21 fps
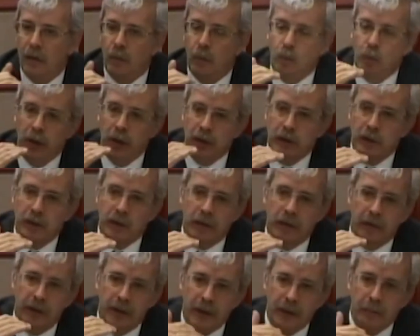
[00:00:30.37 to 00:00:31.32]
which
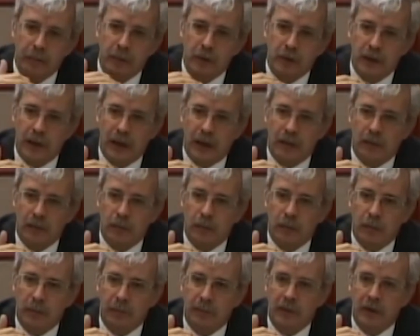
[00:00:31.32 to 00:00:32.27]
they projected
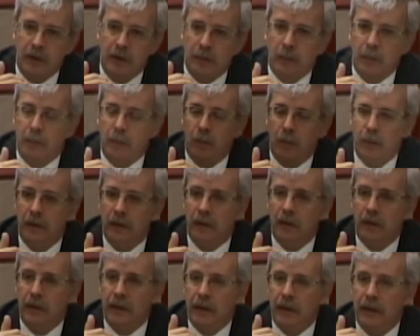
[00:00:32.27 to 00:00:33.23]
would
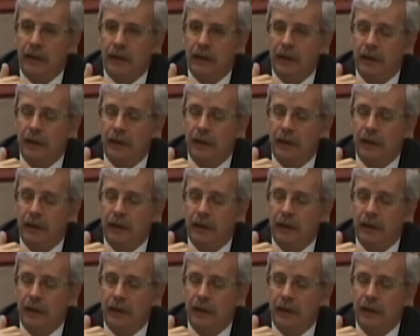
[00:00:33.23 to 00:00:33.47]
disproportionately